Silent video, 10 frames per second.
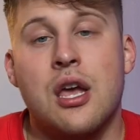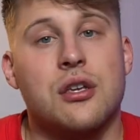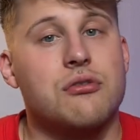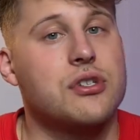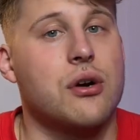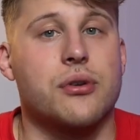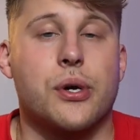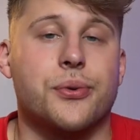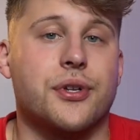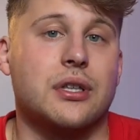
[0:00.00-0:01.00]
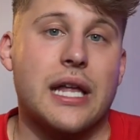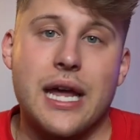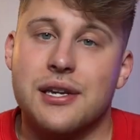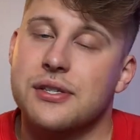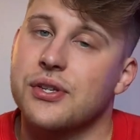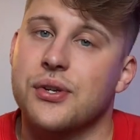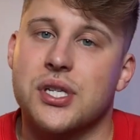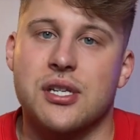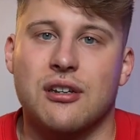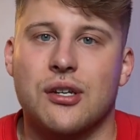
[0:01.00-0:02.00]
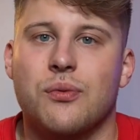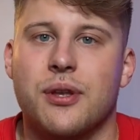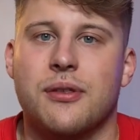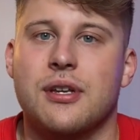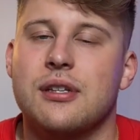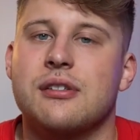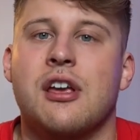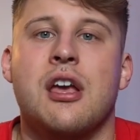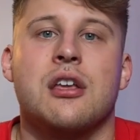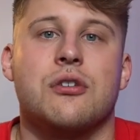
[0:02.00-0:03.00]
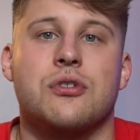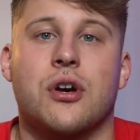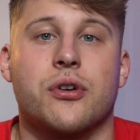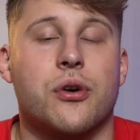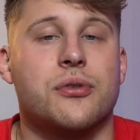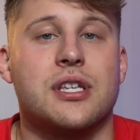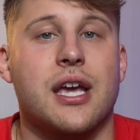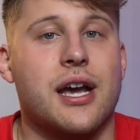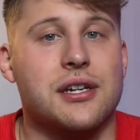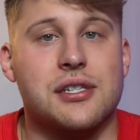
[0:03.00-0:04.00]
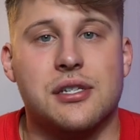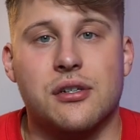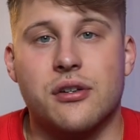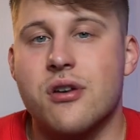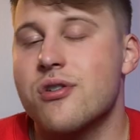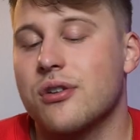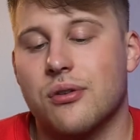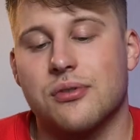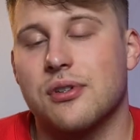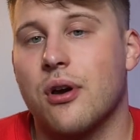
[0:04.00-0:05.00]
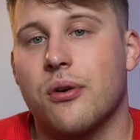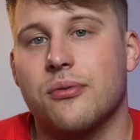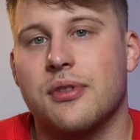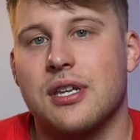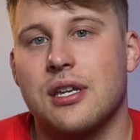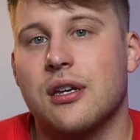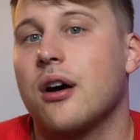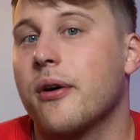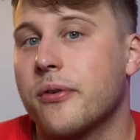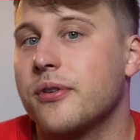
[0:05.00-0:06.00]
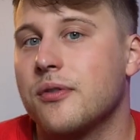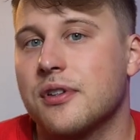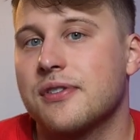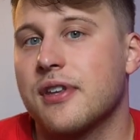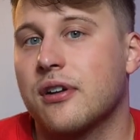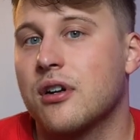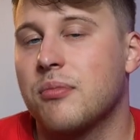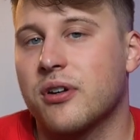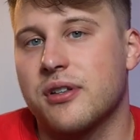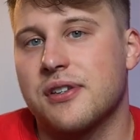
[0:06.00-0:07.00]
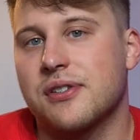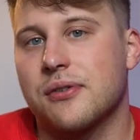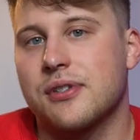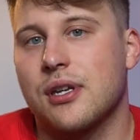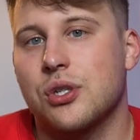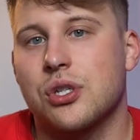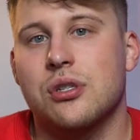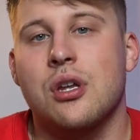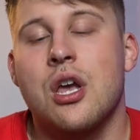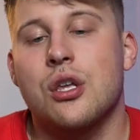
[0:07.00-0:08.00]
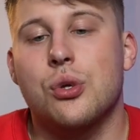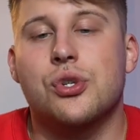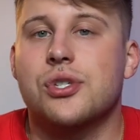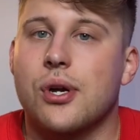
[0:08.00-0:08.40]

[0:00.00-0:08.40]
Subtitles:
You don't own the land associated with it. You don't own the exterior. You don't own the other units that are a part of the association. You just